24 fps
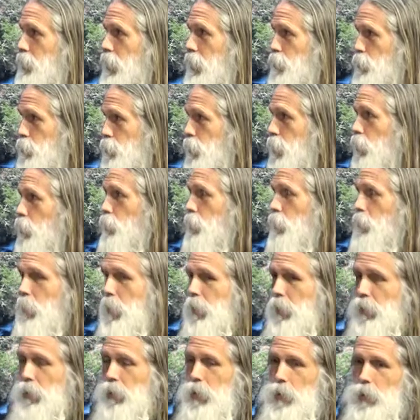States were
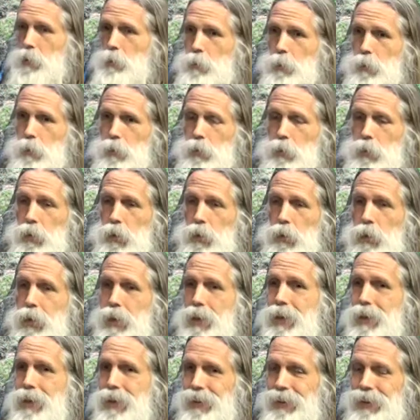homeopathic hospitals,
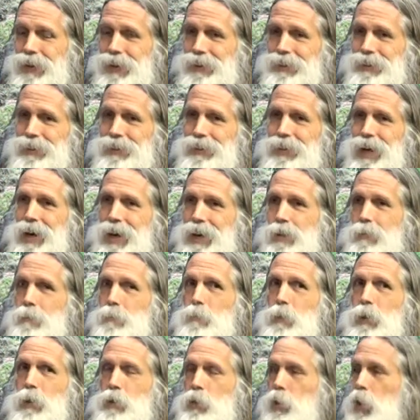they actually had a
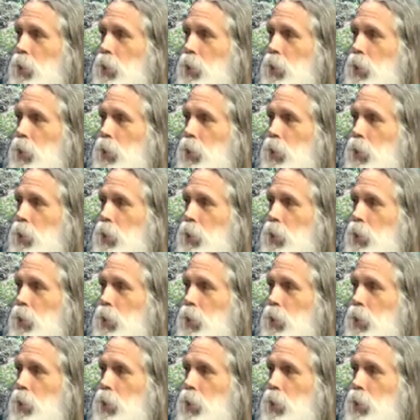much